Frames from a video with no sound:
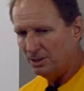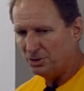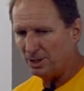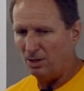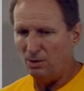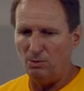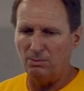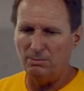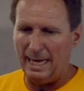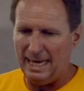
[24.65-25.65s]

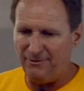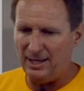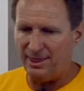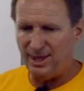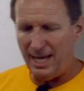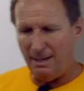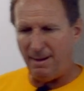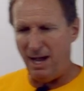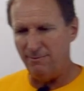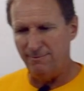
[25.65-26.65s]
So if you think
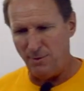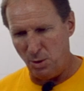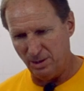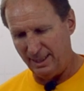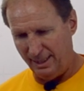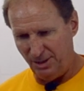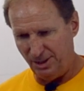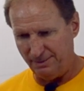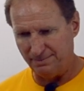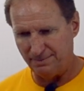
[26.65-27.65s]
about voltage,